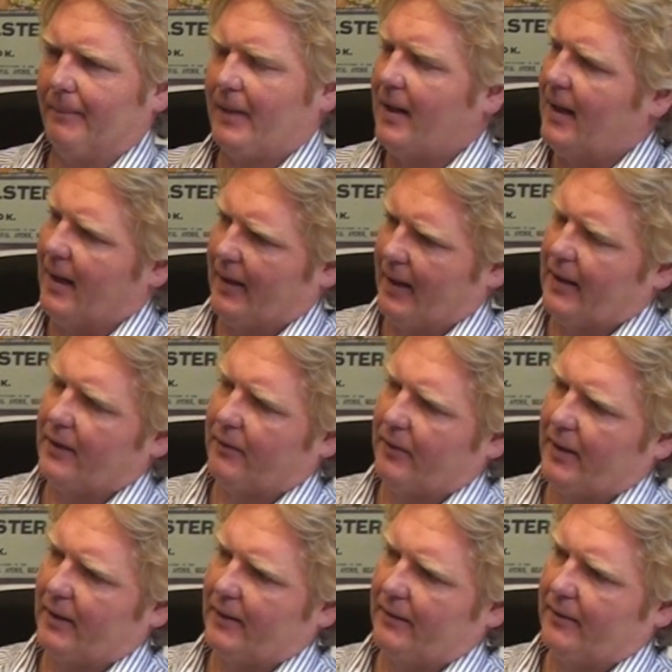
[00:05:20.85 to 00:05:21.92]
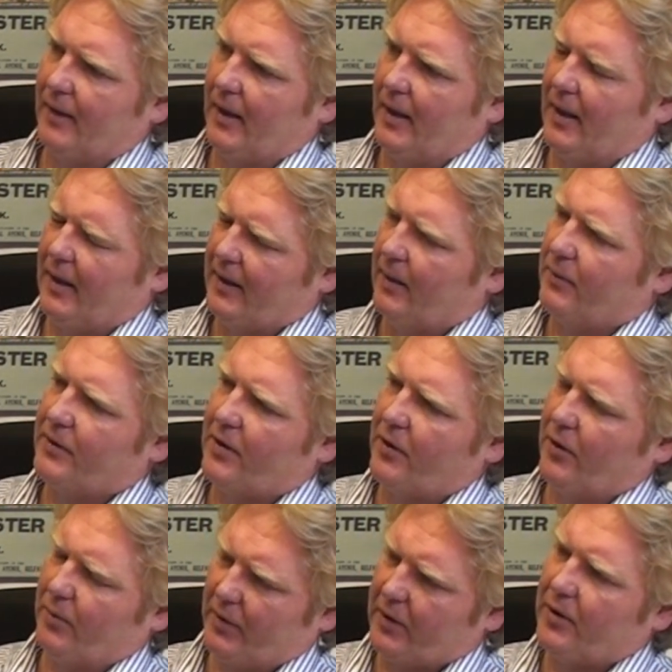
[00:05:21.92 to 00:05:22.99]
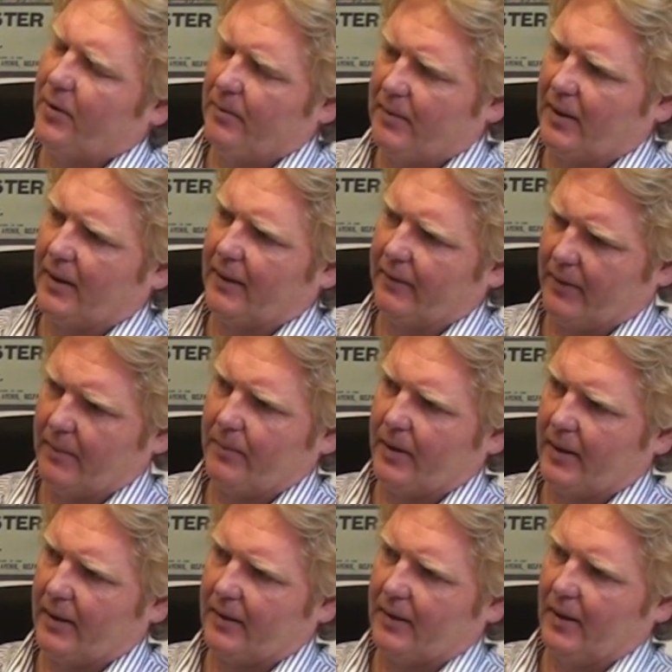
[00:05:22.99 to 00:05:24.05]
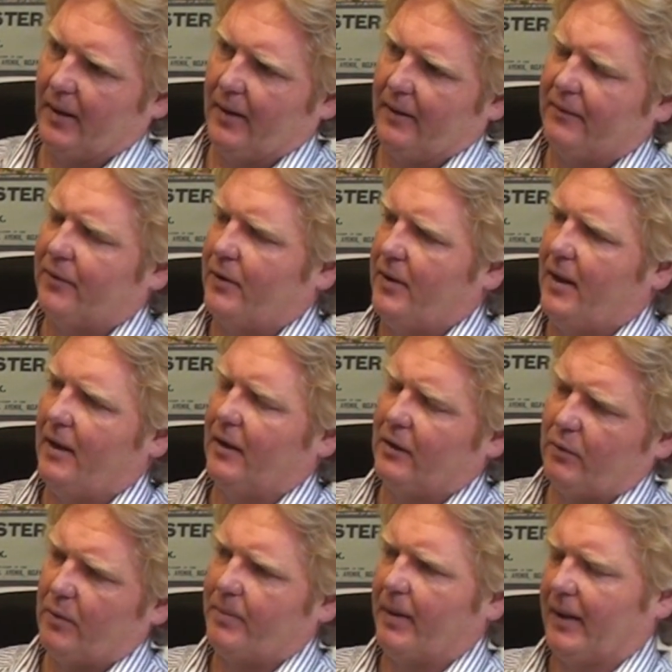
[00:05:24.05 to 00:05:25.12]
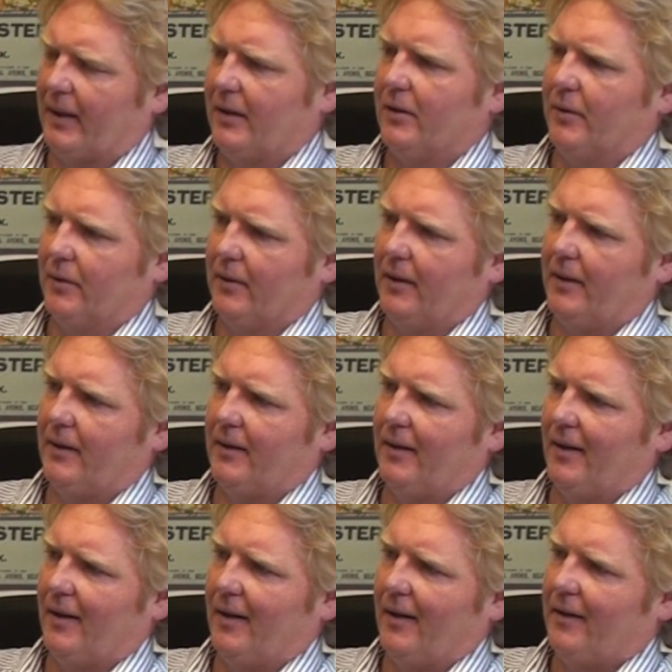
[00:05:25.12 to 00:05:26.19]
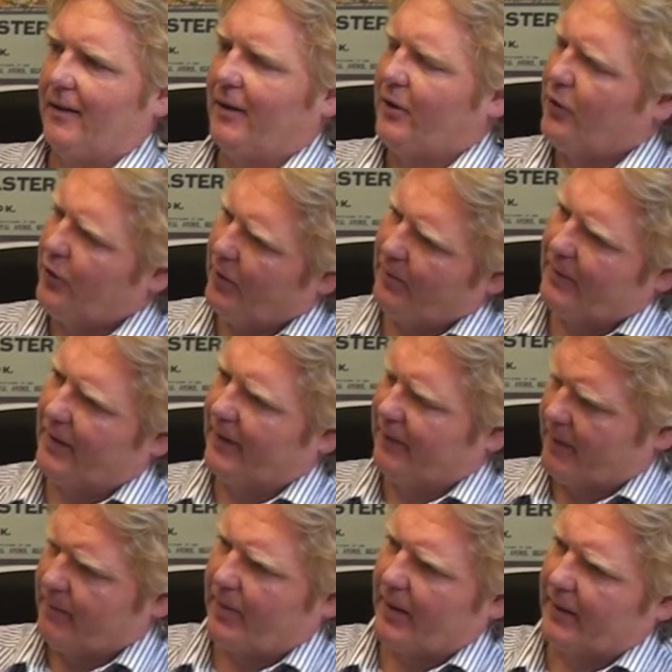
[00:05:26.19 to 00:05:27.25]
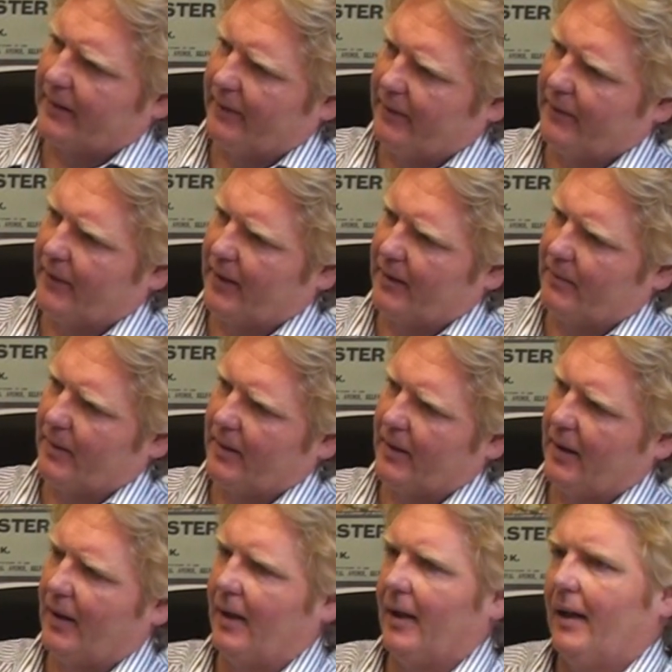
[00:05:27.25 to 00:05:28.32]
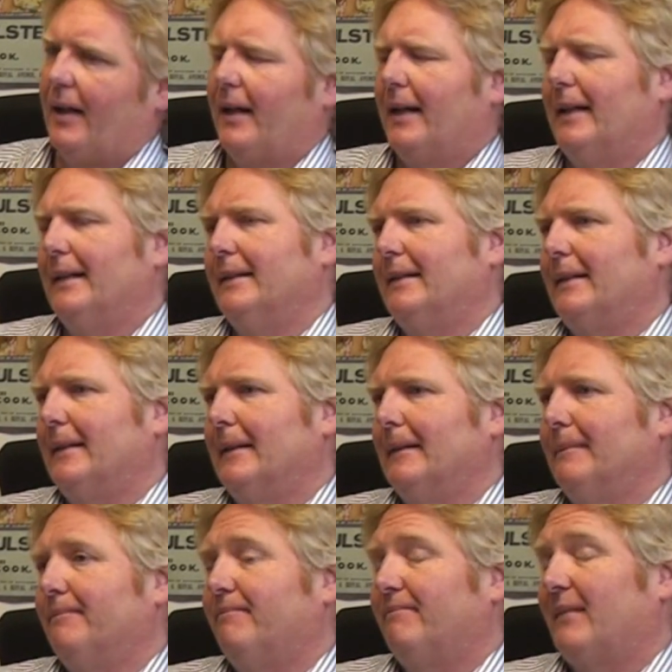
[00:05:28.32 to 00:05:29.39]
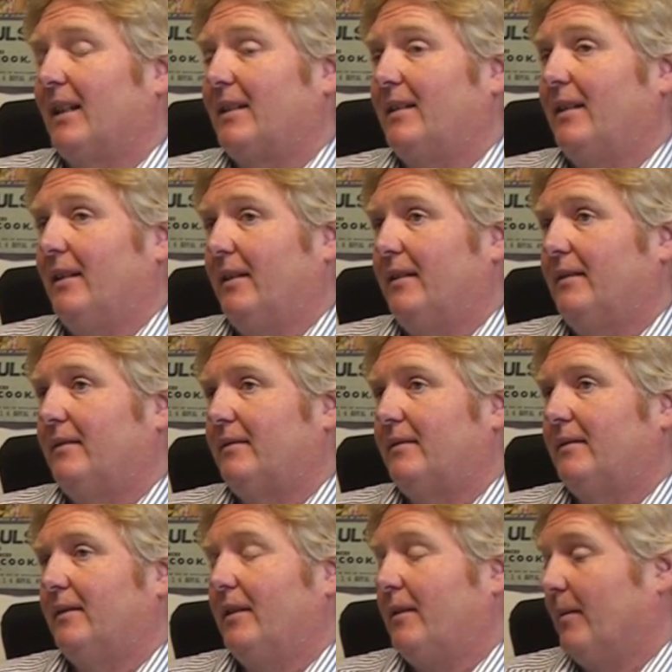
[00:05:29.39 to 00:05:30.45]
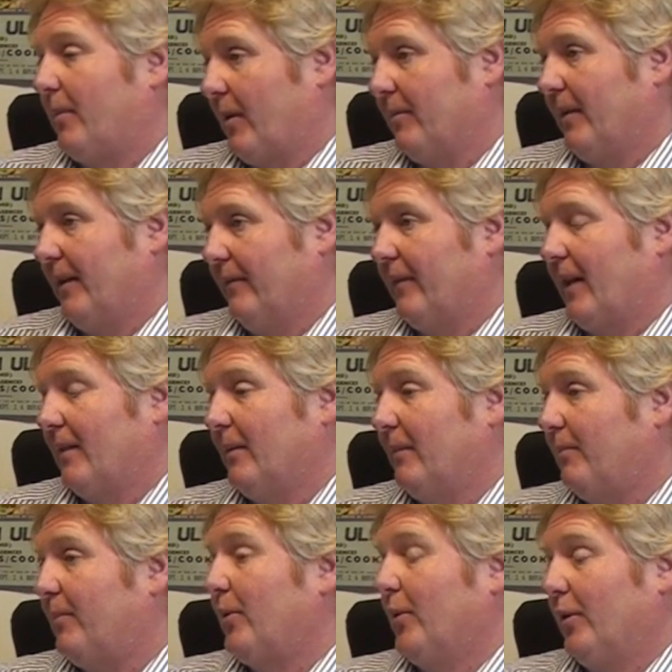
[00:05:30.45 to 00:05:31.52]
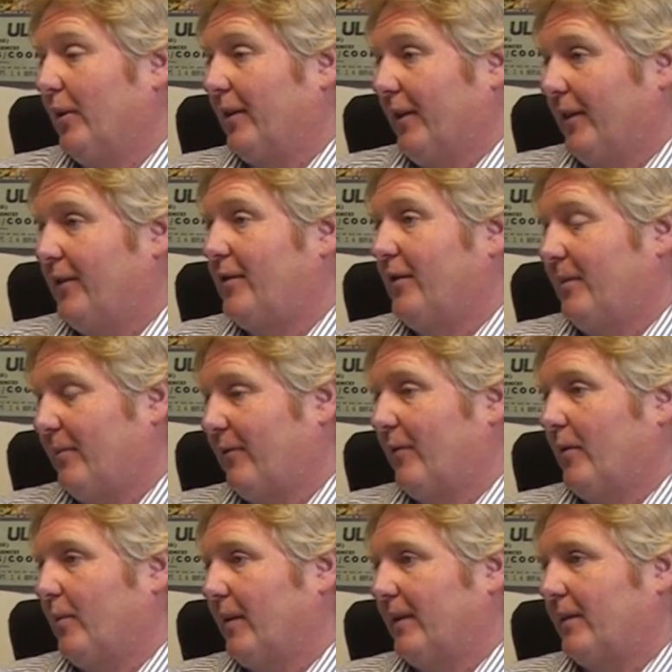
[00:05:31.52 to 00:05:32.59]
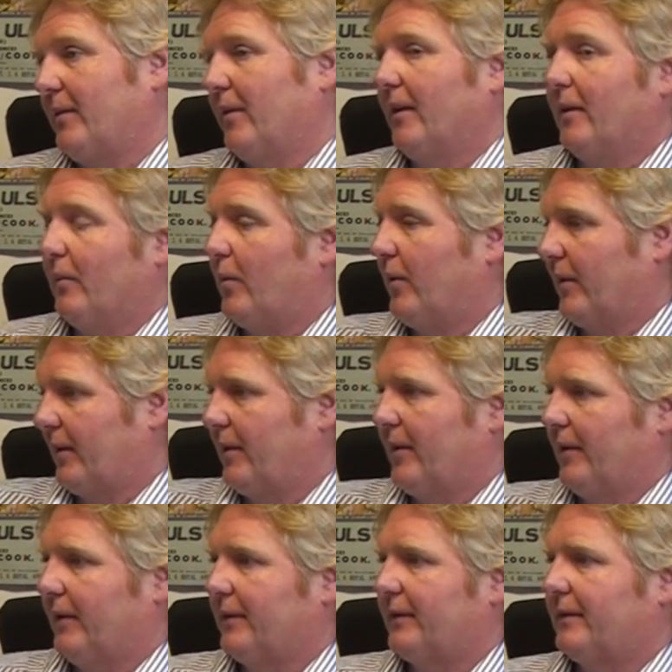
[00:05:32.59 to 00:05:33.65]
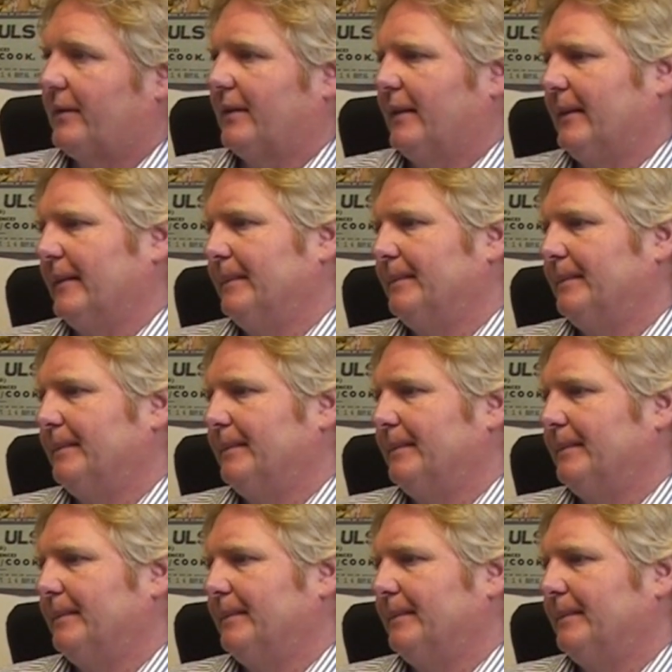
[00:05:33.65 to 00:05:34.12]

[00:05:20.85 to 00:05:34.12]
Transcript: EIA directive, and that was to do with cumulative impact. For years we've been ignoring the cumulative impact of development, and actually the Department of Environment pulled out just before it went to court and awarded costs.